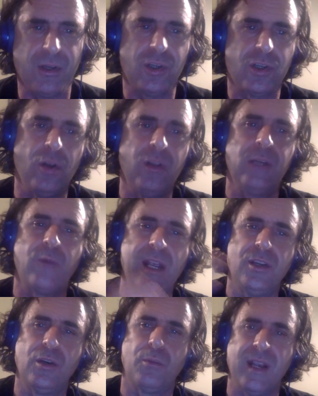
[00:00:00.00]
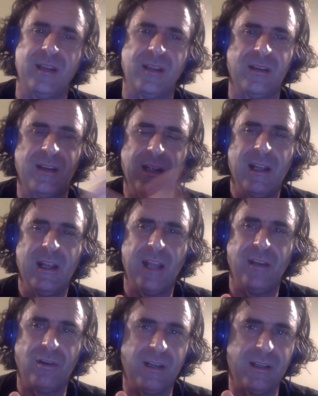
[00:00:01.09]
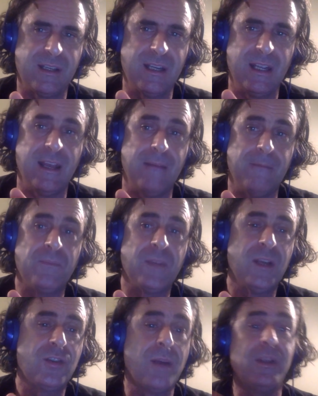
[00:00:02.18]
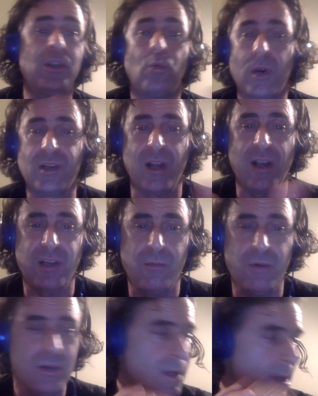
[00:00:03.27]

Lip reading: to slowly raise your prices, and you're going to see that some of your worst customers